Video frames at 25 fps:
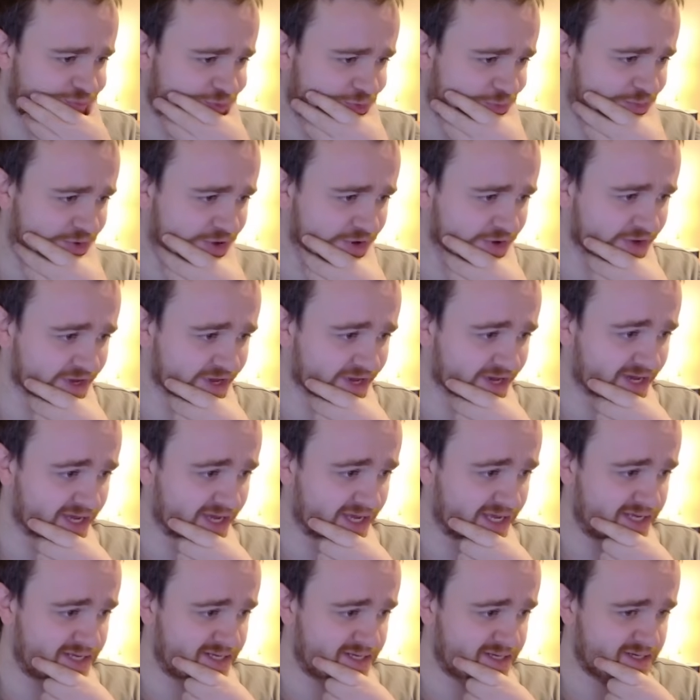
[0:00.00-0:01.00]
could be
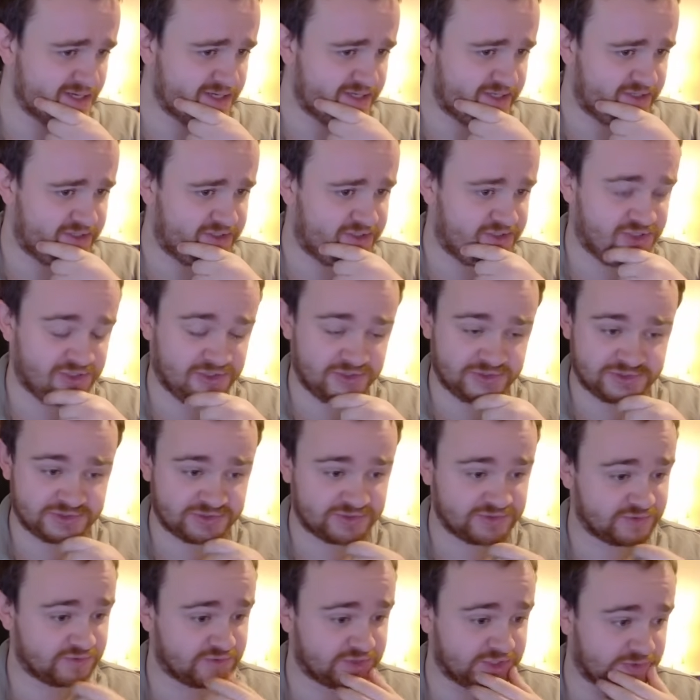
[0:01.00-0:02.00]
okay.
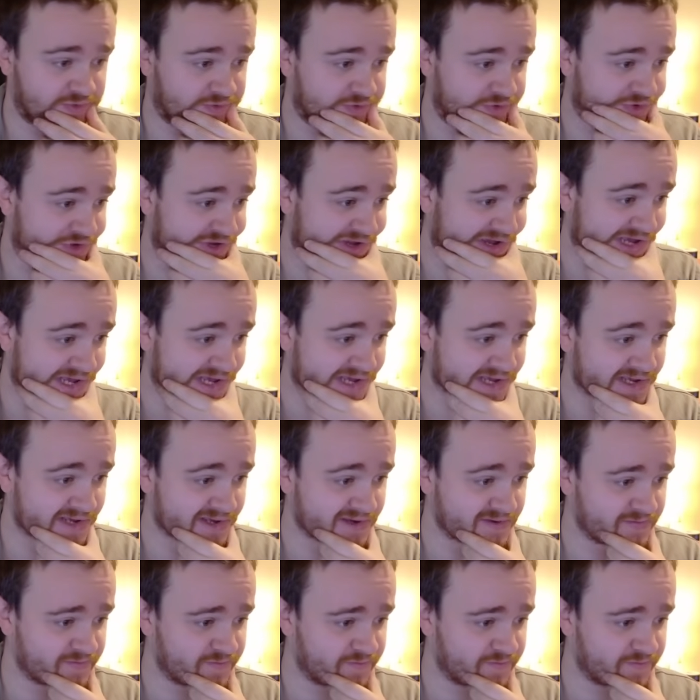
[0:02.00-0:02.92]
Jozu's also okay.